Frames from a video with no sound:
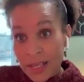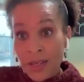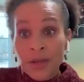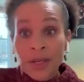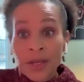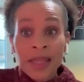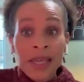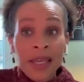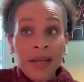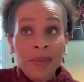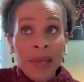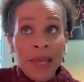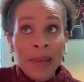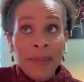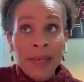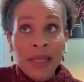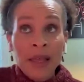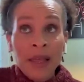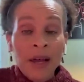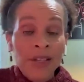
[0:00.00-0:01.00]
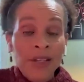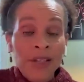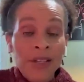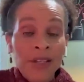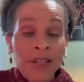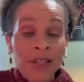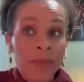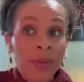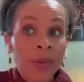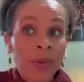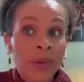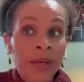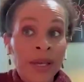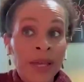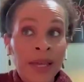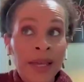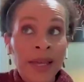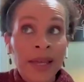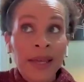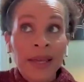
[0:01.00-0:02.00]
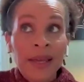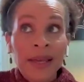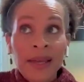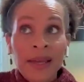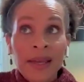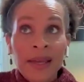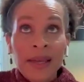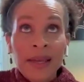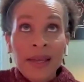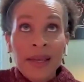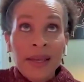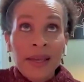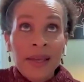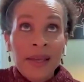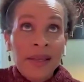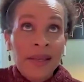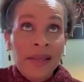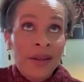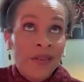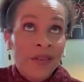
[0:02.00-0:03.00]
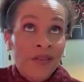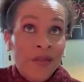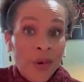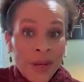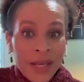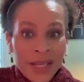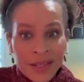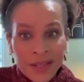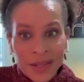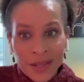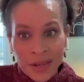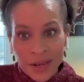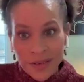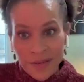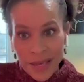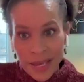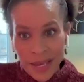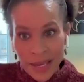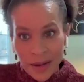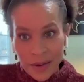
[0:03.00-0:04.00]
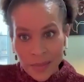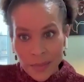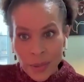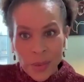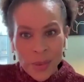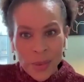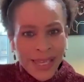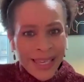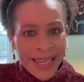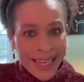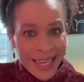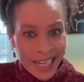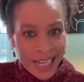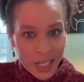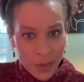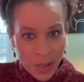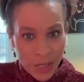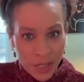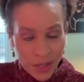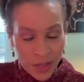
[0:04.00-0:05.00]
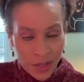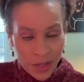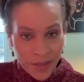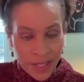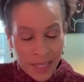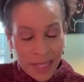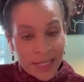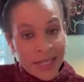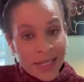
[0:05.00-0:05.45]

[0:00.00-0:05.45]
You can then maybe launch an employee voice survey, employee engagement survey.